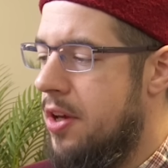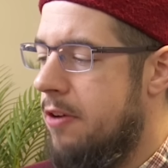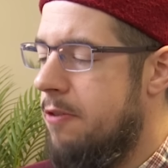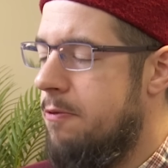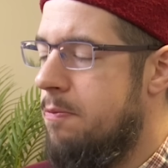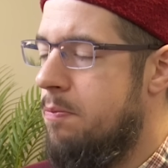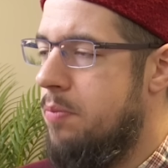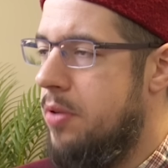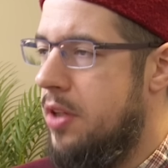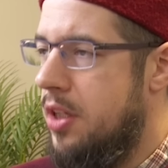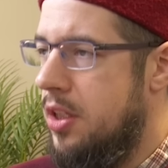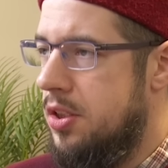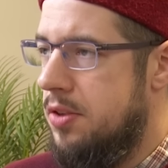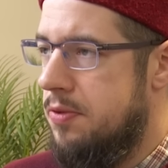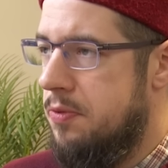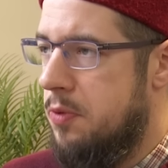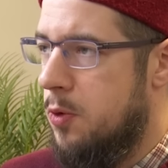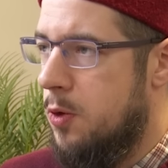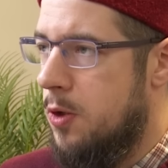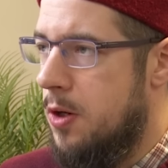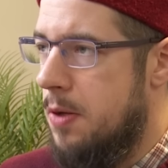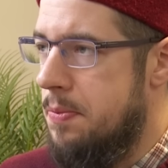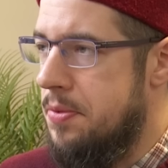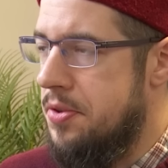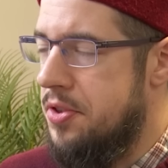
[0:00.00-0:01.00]
of peace
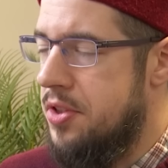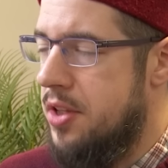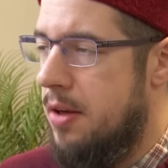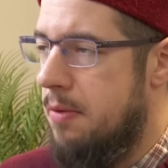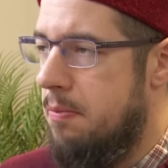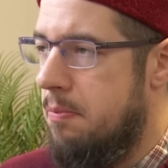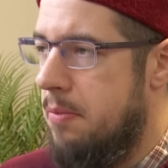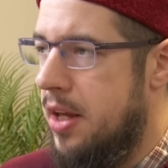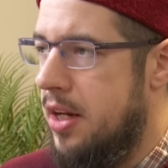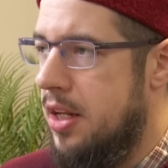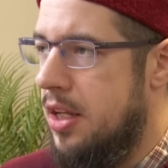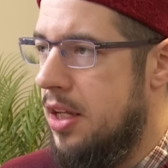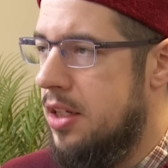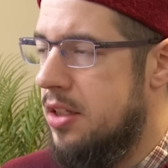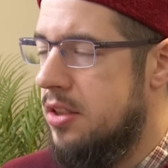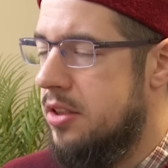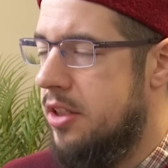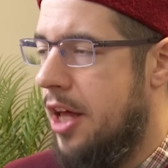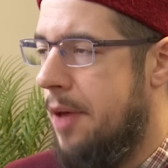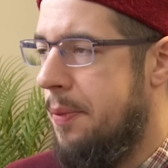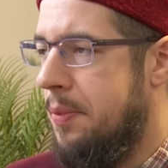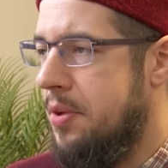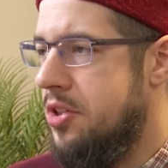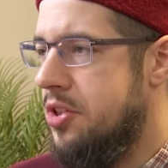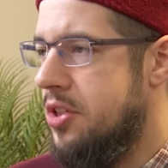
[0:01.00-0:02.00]
forums that many
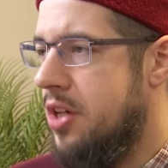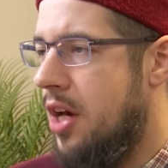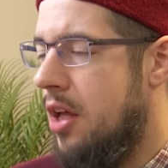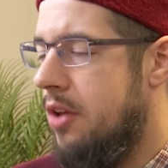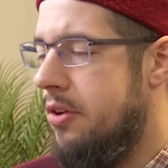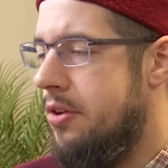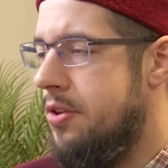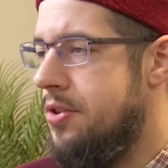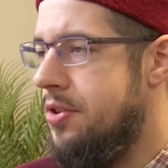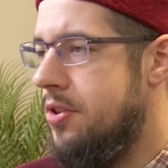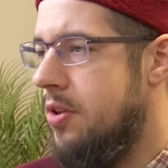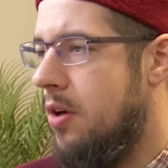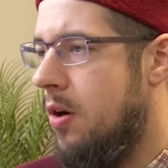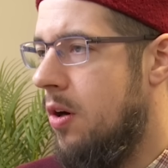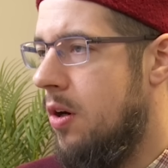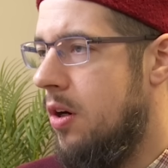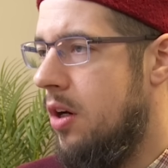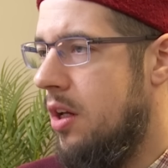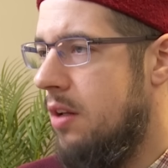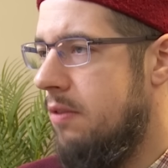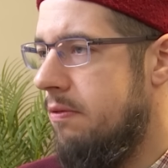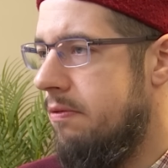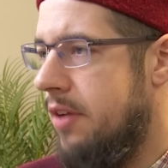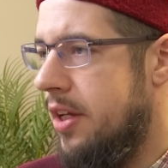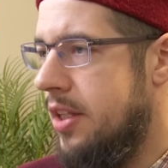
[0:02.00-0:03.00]
Islamic scholars are
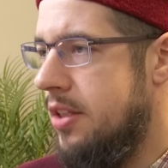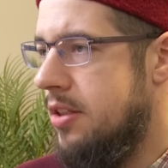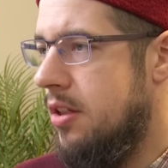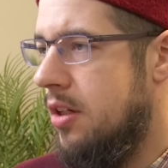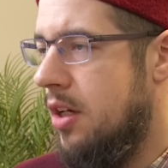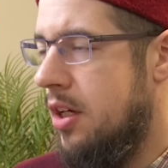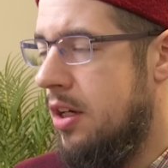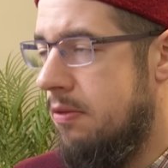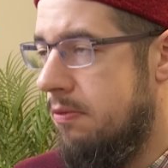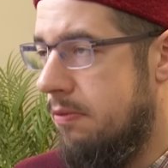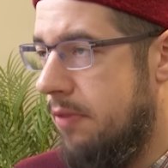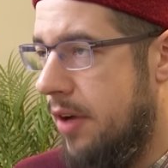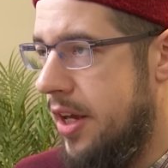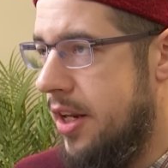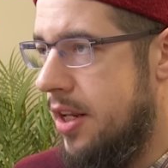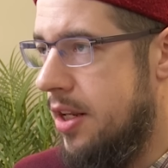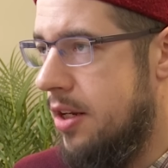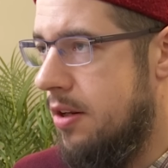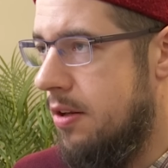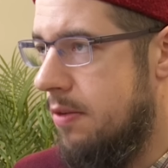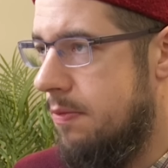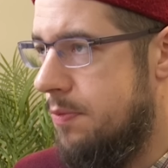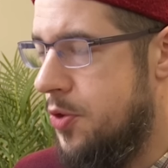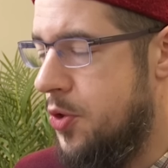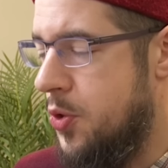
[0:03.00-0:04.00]

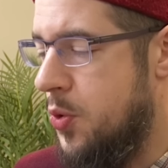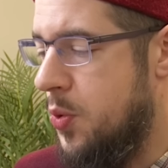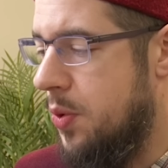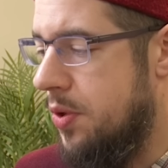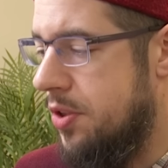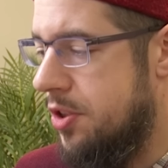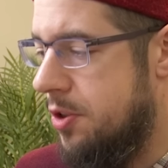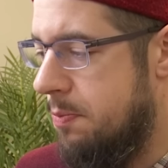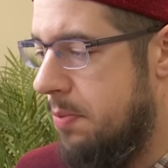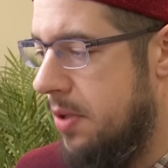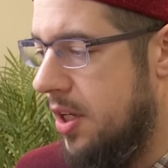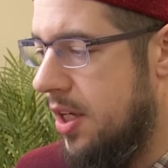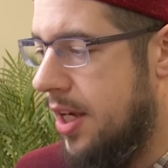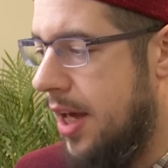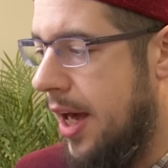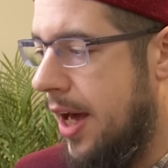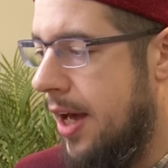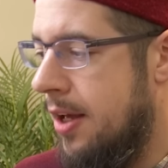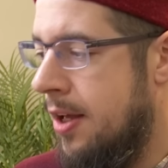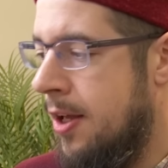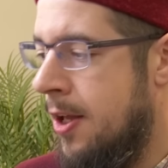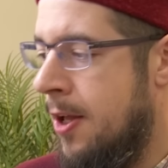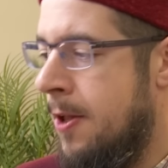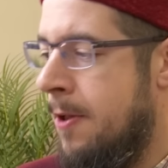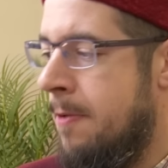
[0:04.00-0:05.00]
invited to speak at.